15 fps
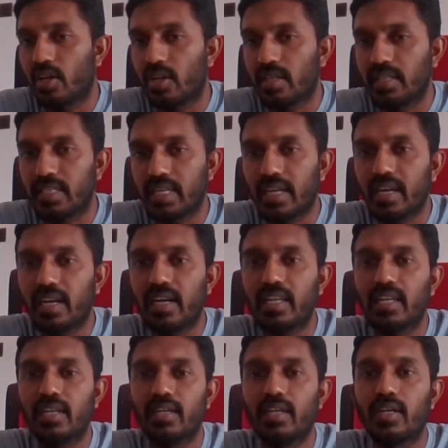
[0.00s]

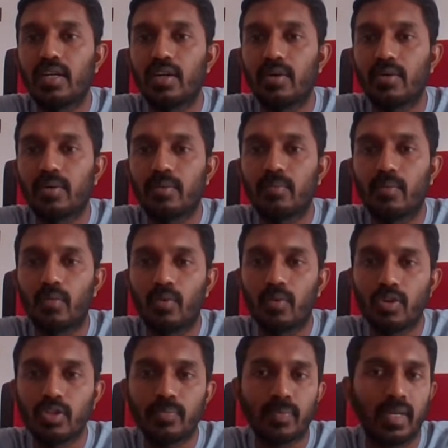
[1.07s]
generally
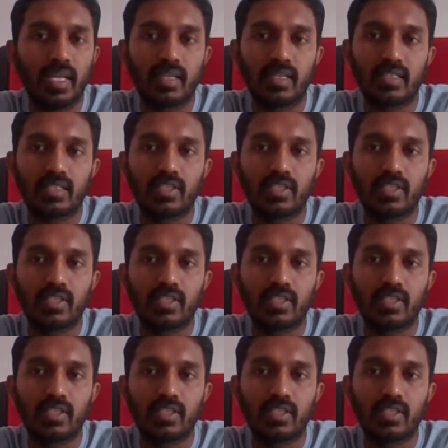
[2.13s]
most players